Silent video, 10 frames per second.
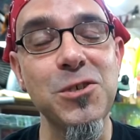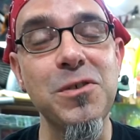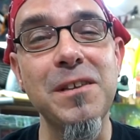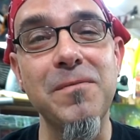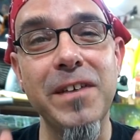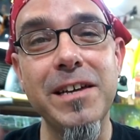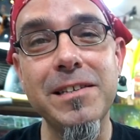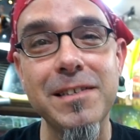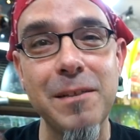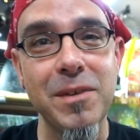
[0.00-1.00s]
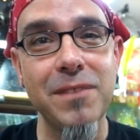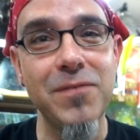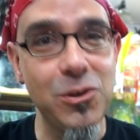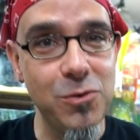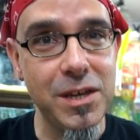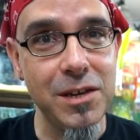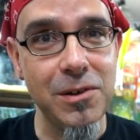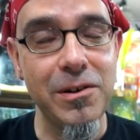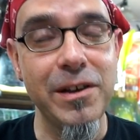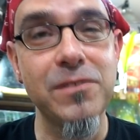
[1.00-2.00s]
So the advice that I'm giving you
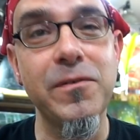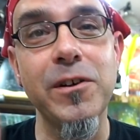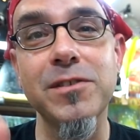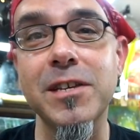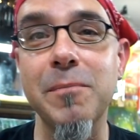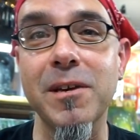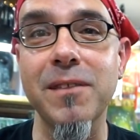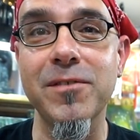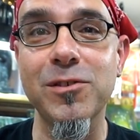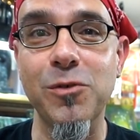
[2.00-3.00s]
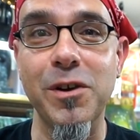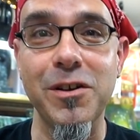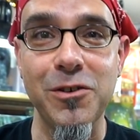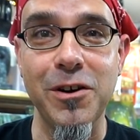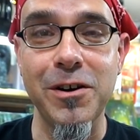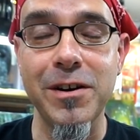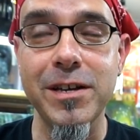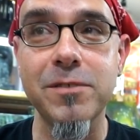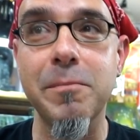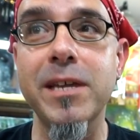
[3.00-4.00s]
here as far as keeping inventory in your art
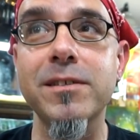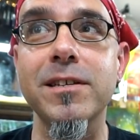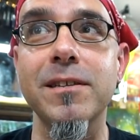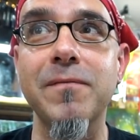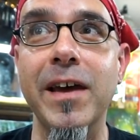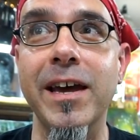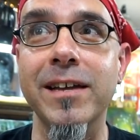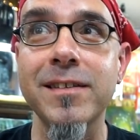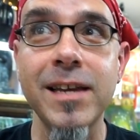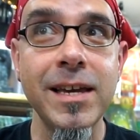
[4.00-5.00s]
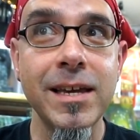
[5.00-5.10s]
is based on the fact